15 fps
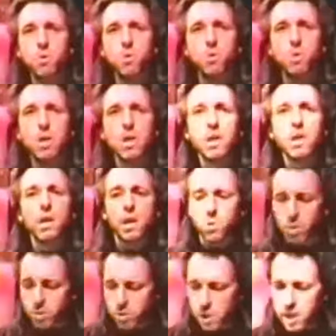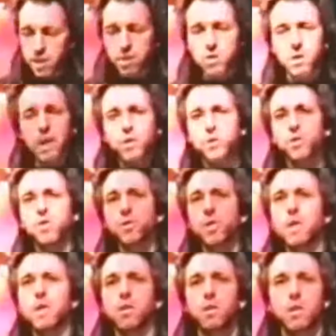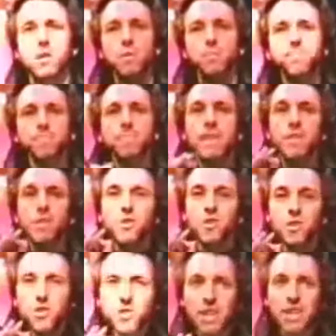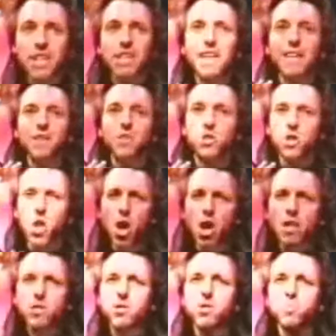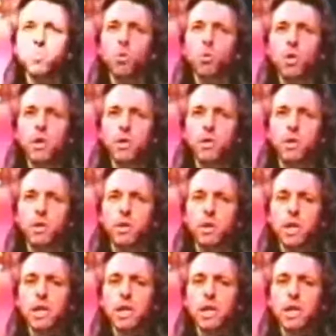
Pole. And what scientists are actually saying now is that the sun has lost its polarity.